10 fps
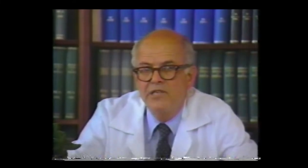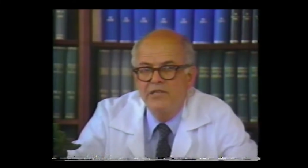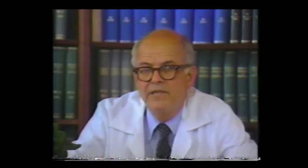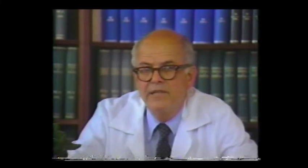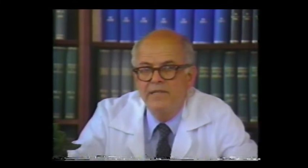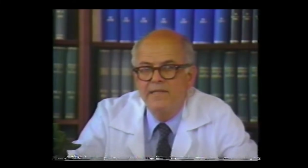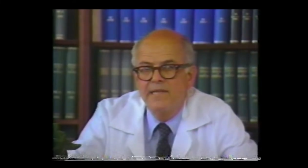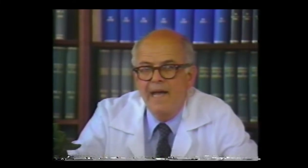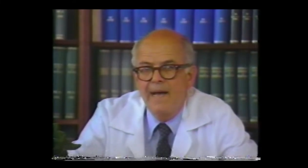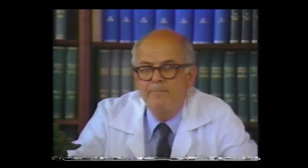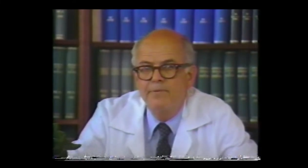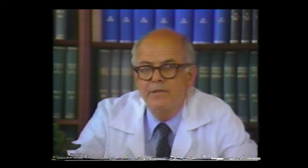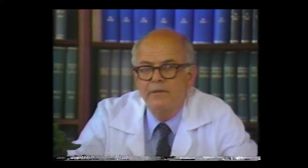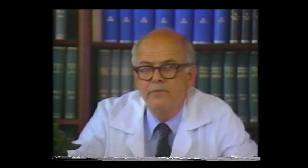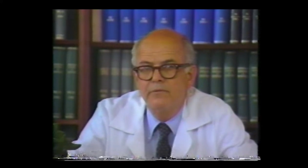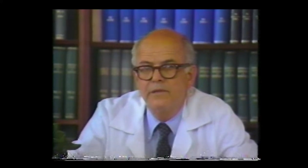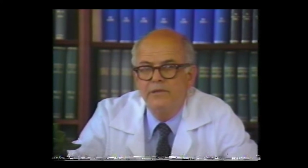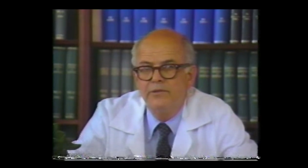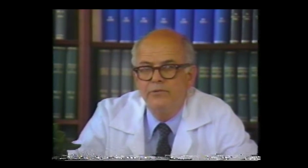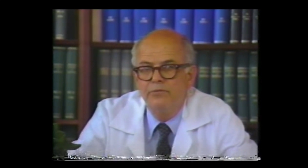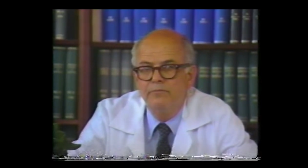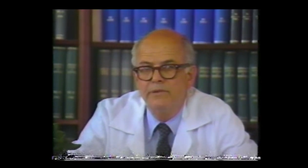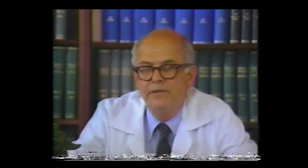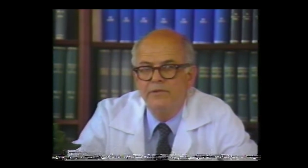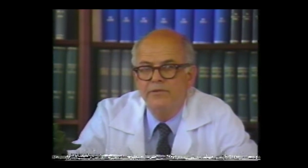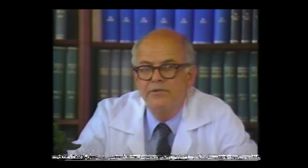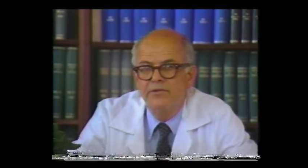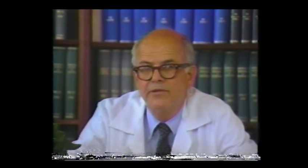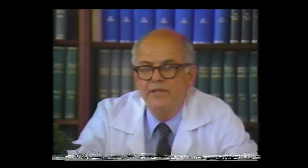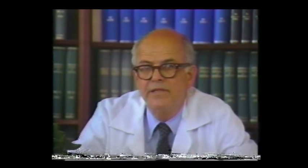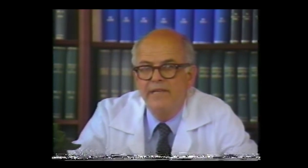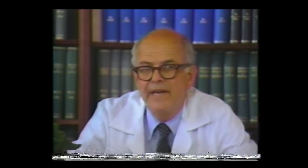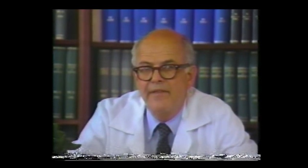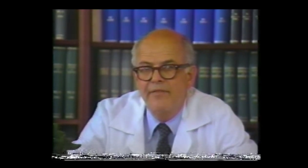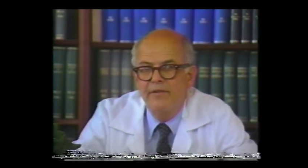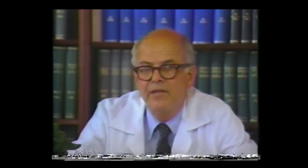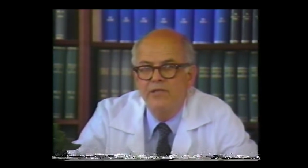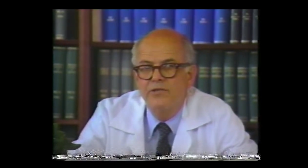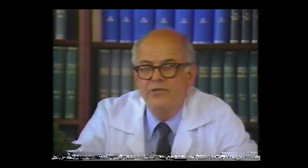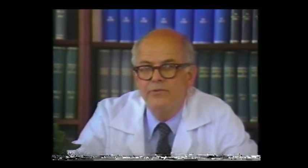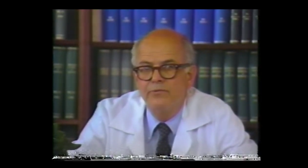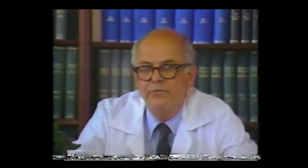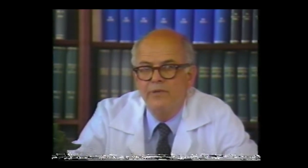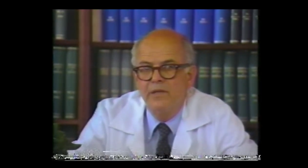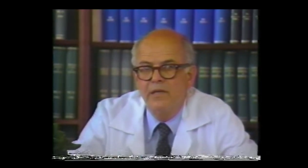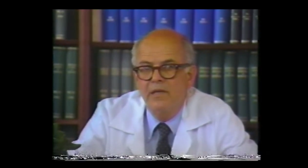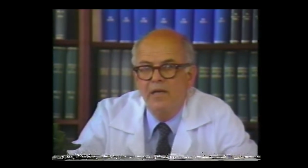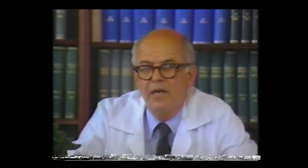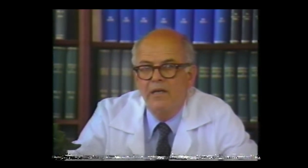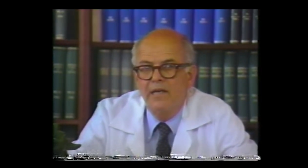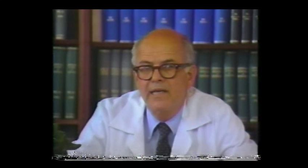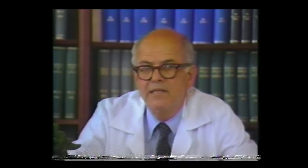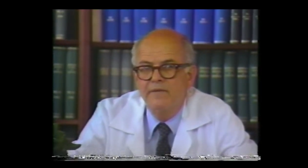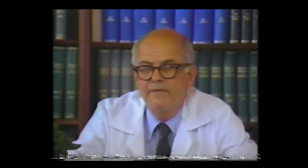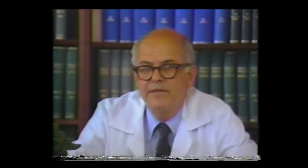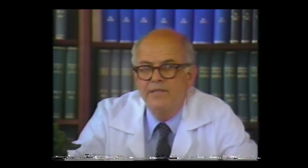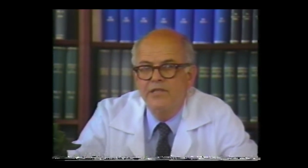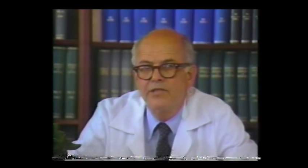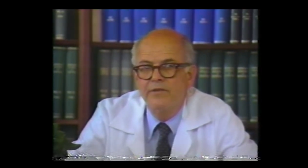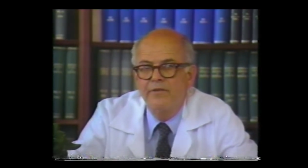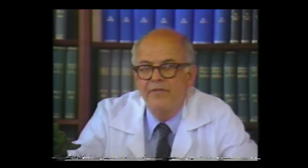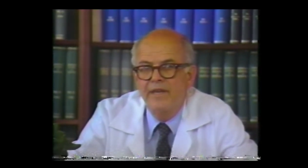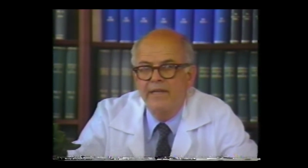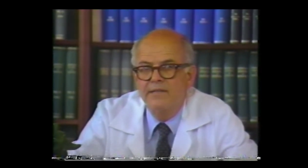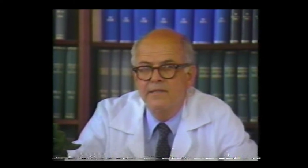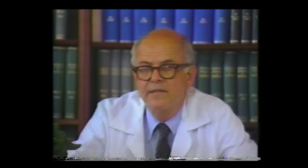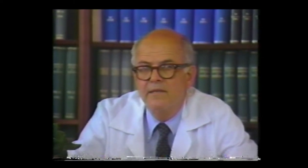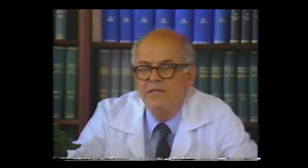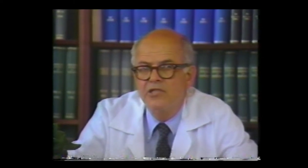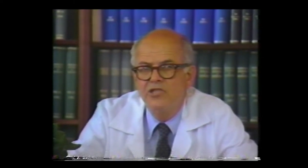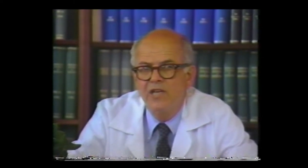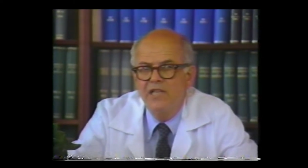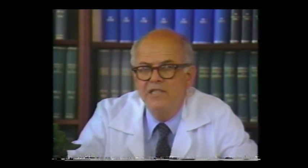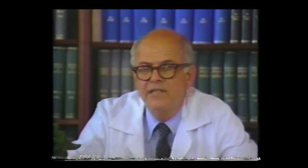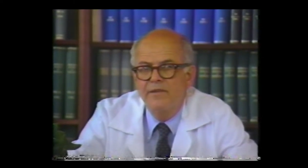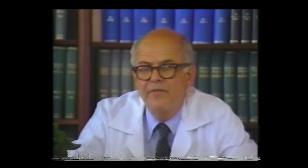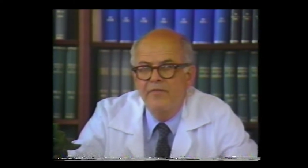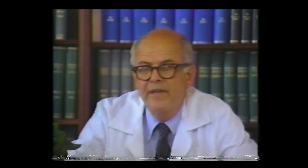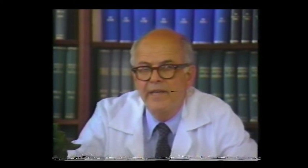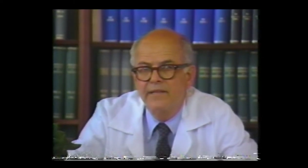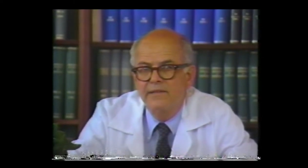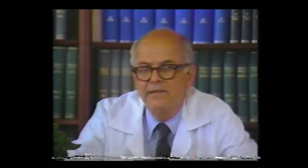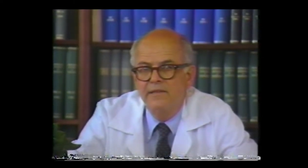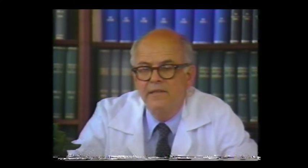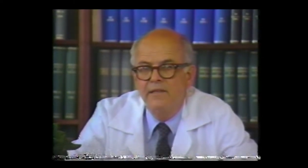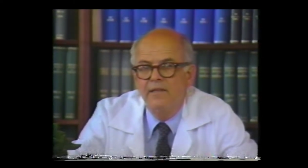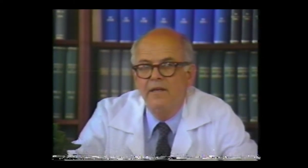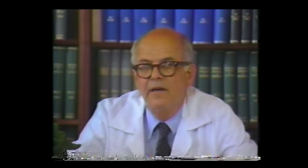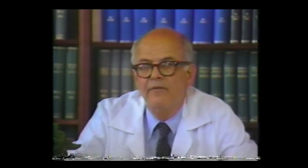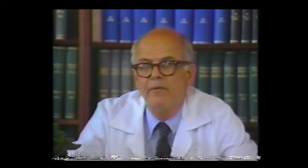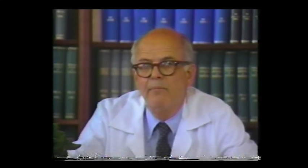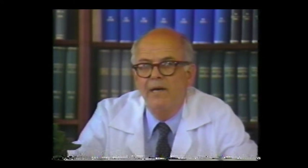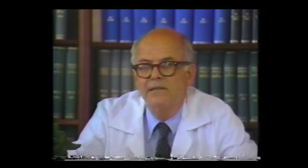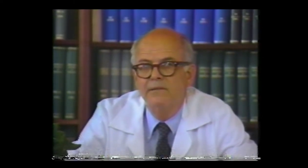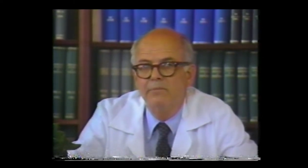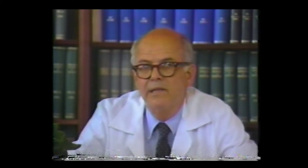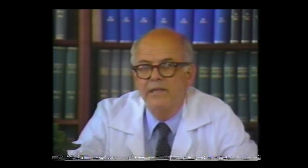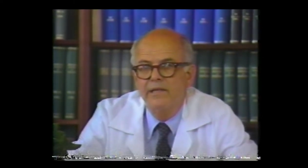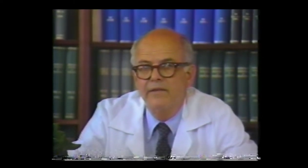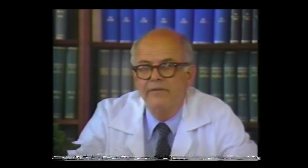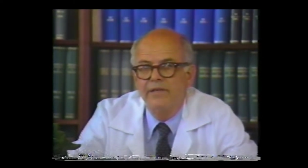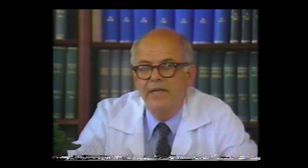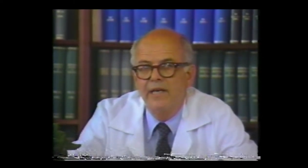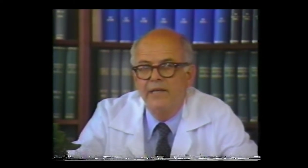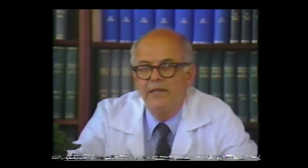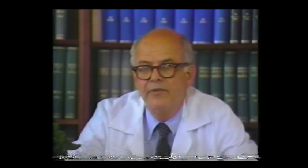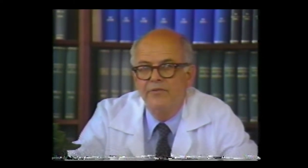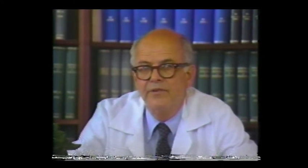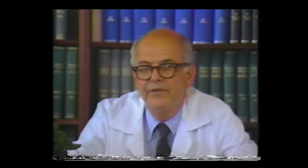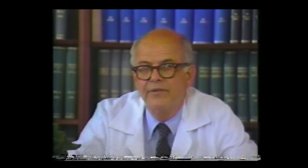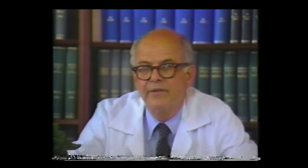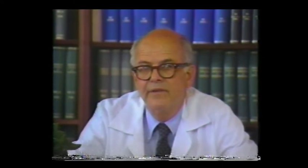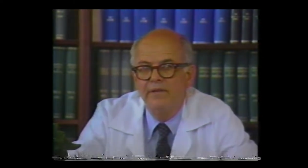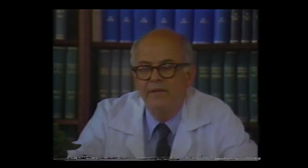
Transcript: patient is absolutely doomed to certain death soon unless a physician thinks, just thinks, of the possibility of the diagnosis.